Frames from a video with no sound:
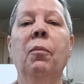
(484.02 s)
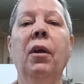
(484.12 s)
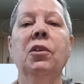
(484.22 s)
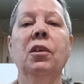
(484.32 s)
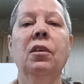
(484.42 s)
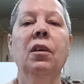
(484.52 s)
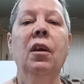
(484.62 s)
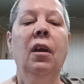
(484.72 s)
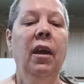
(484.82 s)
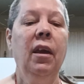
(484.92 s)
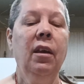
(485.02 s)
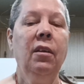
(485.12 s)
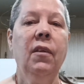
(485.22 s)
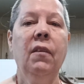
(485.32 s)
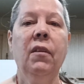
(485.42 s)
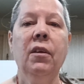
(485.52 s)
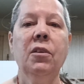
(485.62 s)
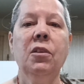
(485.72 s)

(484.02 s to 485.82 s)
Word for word: Balatine, and then this.